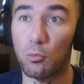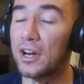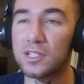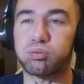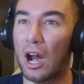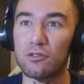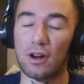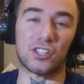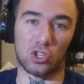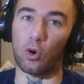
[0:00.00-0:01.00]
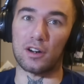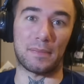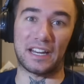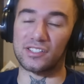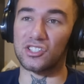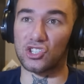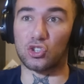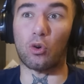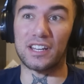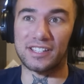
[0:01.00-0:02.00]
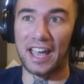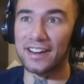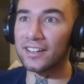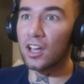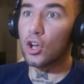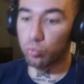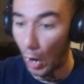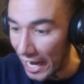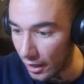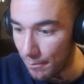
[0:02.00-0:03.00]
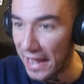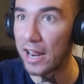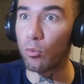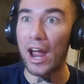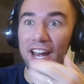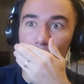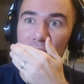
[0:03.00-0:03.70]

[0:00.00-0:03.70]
What does bright red sword mean? Is this the sword he's getting? Wait a minute, wait a